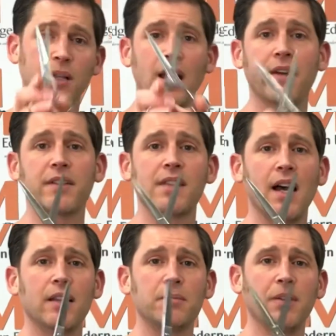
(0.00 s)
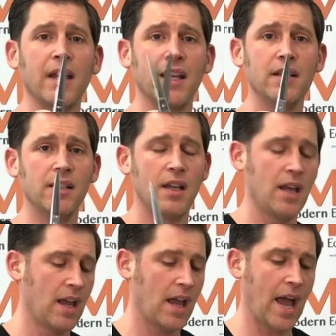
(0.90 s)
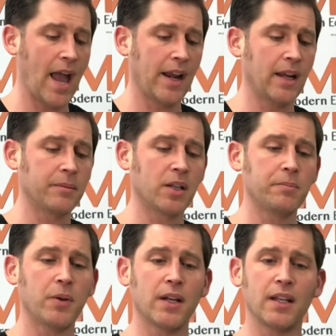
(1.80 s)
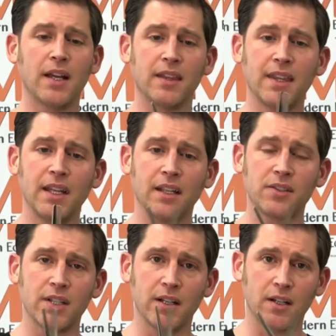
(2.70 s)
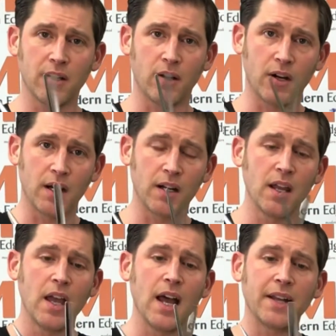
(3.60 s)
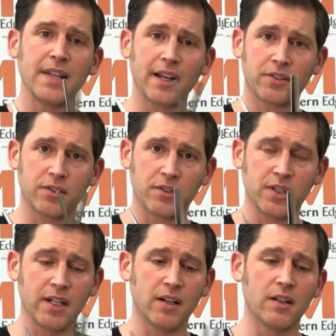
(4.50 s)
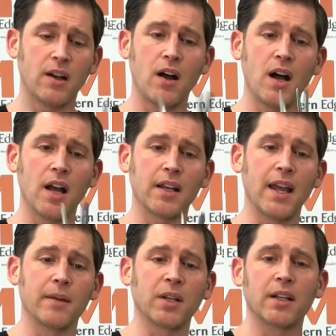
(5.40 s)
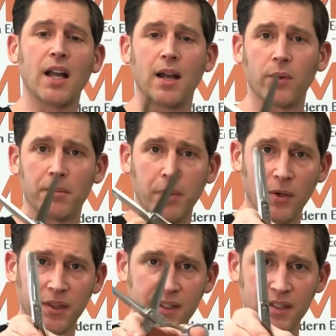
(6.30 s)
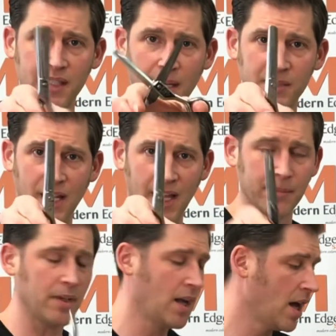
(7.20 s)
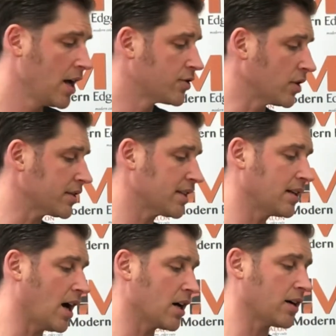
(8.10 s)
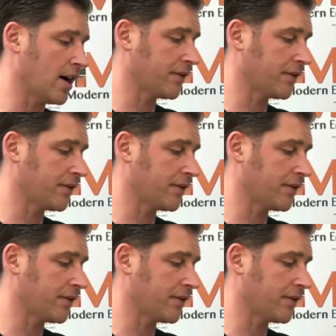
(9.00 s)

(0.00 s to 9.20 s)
to have a solid blade, and then I'm going to put a thinning shear or a texture shear on, and I'm going to cut with both at the same time, just to knock off the